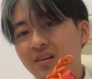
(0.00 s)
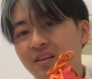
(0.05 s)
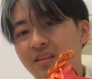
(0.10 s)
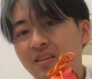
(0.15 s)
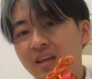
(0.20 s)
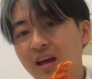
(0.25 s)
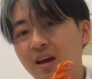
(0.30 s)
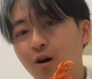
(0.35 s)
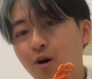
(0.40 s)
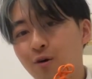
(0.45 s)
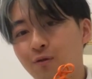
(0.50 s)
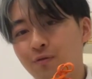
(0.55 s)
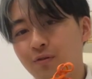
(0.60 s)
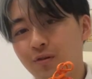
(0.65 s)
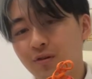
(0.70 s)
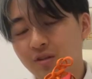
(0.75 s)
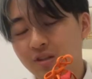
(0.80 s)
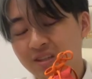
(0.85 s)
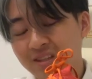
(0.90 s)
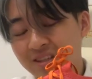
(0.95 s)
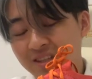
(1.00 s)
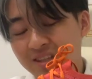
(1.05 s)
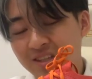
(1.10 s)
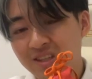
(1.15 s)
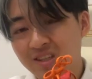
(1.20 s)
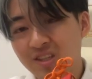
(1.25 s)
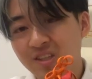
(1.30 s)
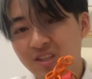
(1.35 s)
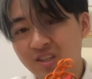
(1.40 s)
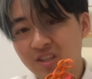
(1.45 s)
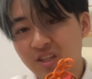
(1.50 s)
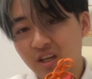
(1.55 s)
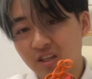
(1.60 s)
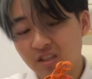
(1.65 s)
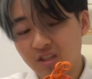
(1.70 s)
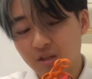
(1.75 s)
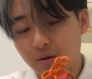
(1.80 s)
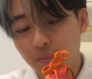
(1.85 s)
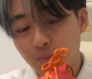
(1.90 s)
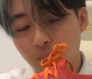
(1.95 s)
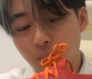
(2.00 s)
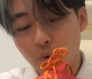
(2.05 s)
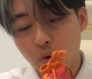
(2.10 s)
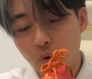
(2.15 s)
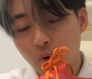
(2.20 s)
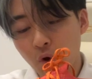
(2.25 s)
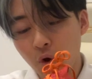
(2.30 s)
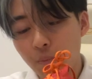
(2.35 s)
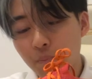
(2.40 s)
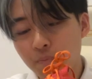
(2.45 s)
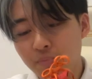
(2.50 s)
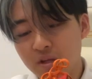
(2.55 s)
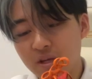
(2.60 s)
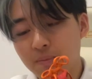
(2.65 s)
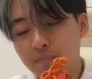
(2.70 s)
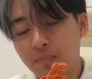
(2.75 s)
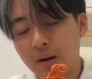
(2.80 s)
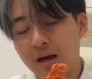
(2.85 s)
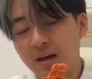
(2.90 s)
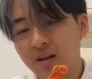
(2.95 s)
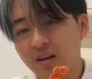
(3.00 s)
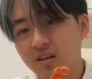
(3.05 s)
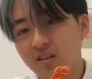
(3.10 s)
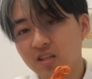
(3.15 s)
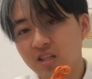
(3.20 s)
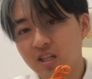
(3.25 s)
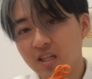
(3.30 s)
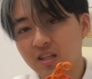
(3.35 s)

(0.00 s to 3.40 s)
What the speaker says: they offer such a more complete package